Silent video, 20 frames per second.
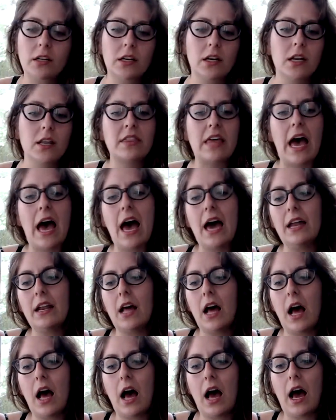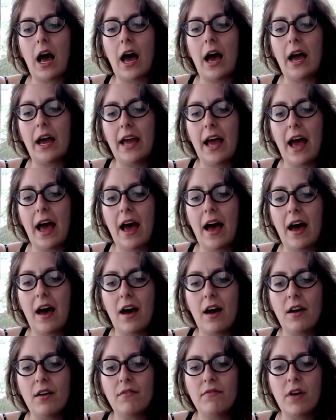I have
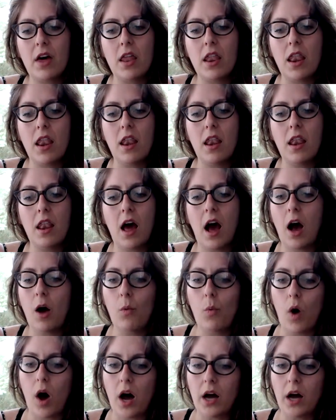not watched,